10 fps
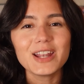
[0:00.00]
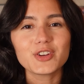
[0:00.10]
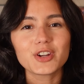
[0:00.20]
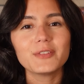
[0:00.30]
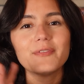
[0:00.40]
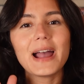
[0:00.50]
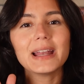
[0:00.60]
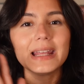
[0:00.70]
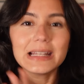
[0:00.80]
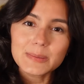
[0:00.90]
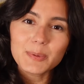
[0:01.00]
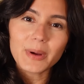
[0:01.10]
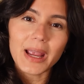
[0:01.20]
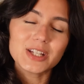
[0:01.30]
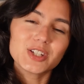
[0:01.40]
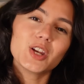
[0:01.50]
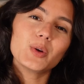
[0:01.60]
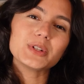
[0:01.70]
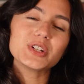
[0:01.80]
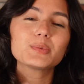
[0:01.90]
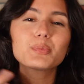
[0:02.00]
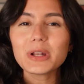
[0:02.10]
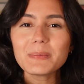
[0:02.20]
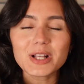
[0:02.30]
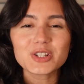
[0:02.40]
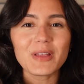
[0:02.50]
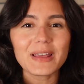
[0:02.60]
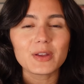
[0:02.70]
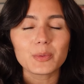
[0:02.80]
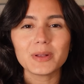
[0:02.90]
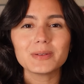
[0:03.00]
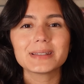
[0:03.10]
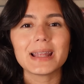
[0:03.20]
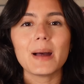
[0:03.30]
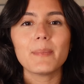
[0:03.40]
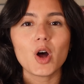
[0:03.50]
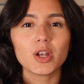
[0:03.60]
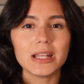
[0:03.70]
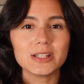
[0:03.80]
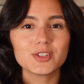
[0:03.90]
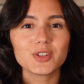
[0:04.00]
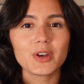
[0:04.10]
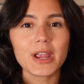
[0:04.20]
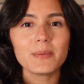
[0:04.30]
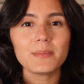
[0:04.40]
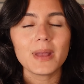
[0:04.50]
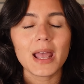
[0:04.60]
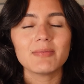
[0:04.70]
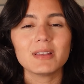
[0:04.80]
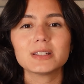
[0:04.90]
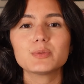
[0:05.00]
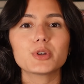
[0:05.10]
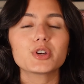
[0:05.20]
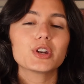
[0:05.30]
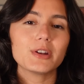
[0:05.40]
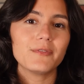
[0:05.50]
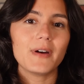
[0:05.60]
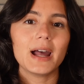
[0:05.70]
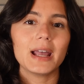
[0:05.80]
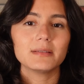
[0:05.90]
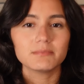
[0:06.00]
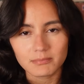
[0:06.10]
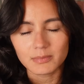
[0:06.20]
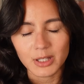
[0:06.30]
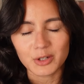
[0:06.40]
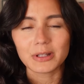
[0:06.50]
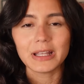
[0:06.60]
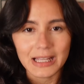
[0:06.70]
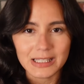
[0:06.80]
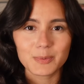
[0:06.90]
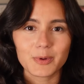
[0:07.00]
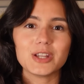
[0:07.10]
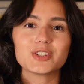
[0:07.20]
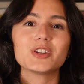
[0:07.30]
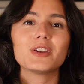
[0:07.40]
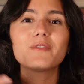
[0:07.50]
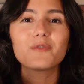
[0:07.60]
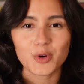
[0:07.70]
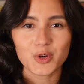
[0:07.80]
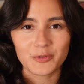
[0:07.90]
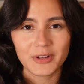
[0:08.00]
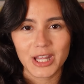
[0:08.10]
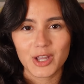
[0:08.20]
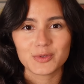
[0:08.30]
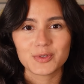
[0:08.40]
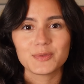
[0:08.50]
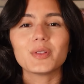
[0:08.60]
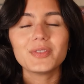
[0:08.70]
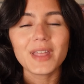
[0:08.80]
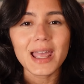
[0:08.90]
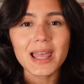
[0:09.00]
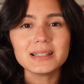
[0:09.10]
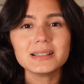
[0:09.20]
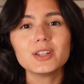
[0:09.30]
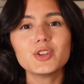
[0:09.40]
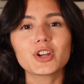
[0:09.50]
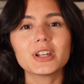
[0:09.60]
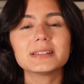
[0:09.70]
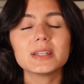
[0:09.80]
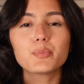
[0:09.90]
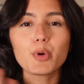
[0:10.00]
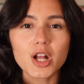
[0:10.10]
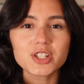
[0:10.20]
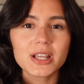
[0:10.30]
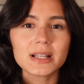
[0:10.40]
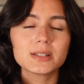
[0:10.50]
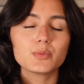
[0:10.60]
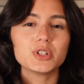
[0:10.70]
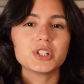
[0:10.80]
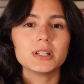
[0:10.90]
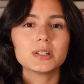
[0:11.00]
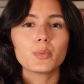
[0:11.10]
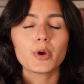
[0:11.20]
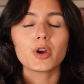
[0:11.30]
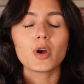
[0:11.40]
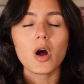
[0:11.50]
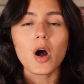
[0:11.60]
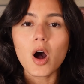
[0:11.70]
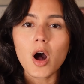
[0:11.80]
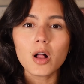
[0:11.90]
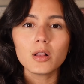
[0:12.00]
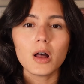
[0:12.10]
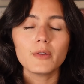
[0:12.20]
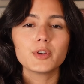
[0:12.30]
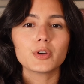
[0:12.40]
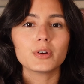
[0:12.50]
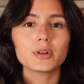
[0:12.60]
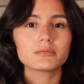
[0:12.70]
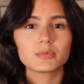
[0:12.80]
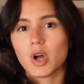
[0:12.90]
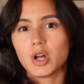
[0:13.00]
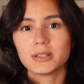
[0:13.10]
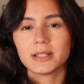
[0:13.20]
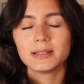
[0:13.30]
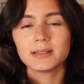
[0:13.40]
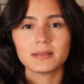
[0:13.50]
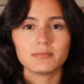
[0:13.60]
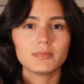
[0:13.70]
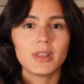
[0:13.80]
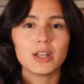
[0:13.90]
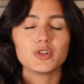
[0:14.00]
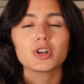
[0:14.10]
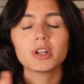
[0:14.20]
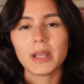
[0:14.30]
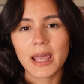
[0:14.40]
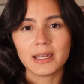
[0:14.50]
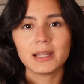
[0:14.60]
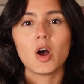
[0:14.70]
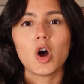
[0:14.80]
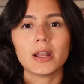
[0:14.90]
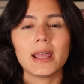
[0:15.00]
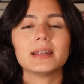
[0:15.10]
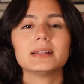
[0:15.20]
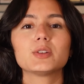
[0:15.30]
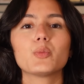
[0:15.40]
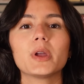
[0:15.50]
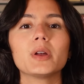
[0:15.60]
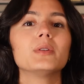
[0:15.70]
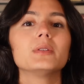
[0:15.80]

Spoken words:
you're gonna find inspiration, which is pretty much like the Reels tab on Instagram. And this is where you're gonna find literally inspiration for your videos. Then you're gonna see projects, which is where all of your content that you're gonna edit on Edits will